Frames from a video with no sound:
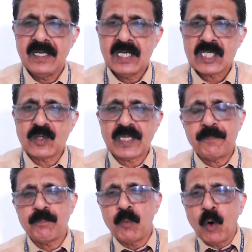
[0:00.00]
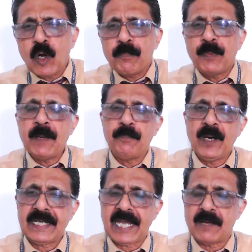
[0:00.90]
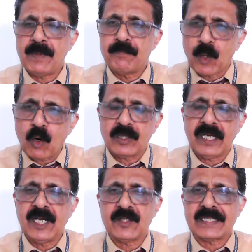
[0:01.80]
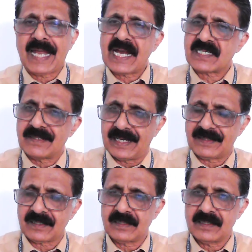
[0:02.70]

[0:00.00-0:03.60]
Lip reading: so that more people can be brought into the tax net,